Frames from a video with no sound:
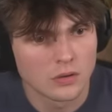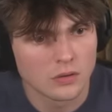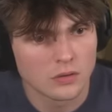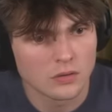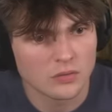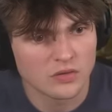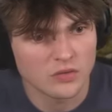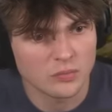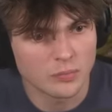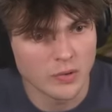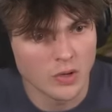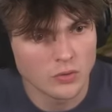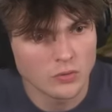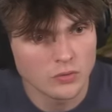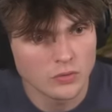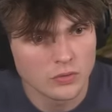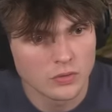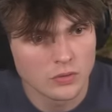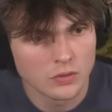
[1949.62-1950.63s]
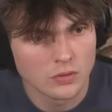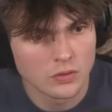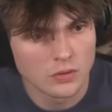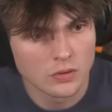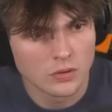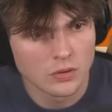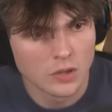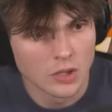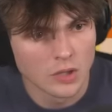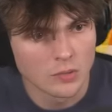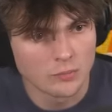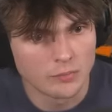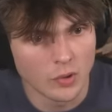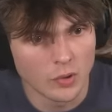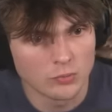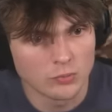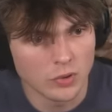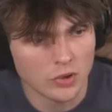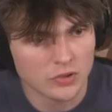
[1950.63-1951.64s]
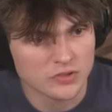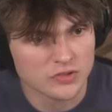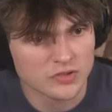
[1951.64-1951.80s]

Is this bone? Bone blocks,